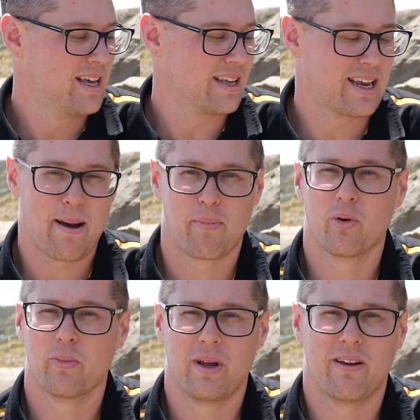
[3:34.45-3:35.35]
The Capra
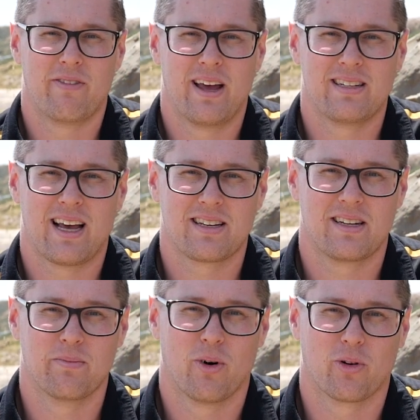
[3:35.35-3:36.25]
would be a
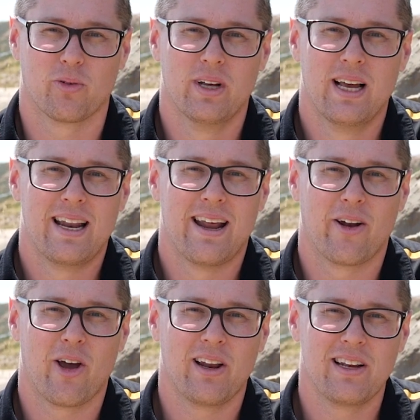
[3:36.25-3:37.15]
fantastic model. Now,
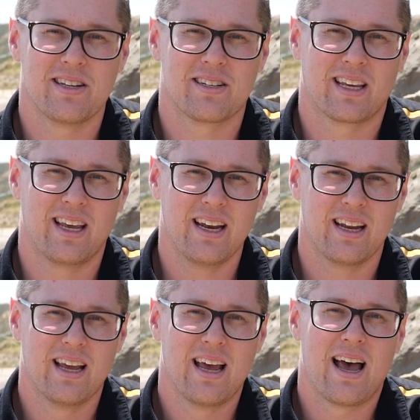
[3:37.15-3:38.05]
not only is this a kit,
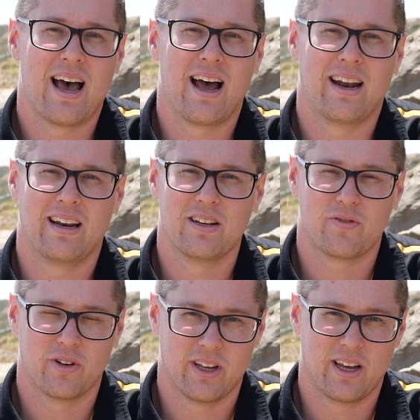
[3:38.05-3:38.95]
uh, and it is
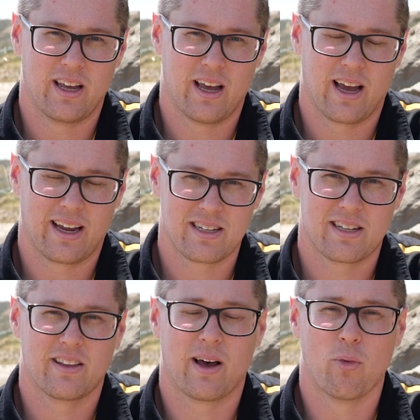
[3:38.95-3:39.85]
for the, uh, I guess,
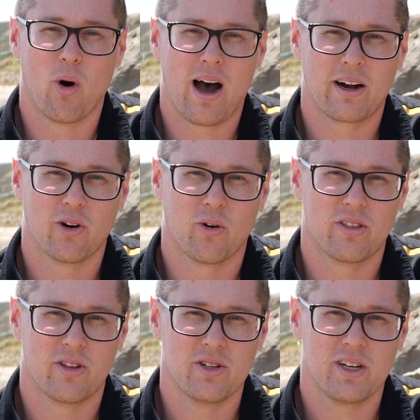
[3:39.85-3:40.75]
that more hardcore
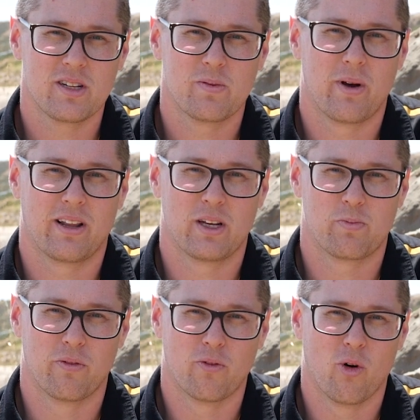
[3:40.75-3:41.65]
enthusiasts, but its
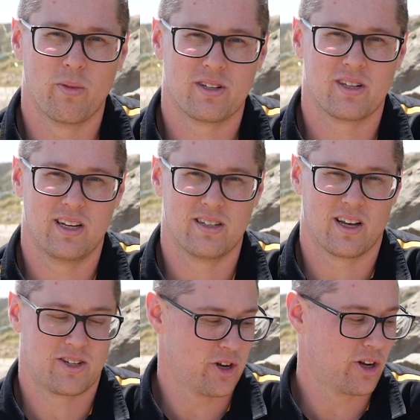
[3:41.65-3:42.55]
performance is
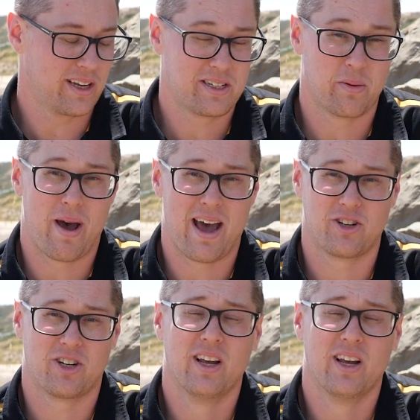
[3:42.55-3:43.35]
uh, certainly to match.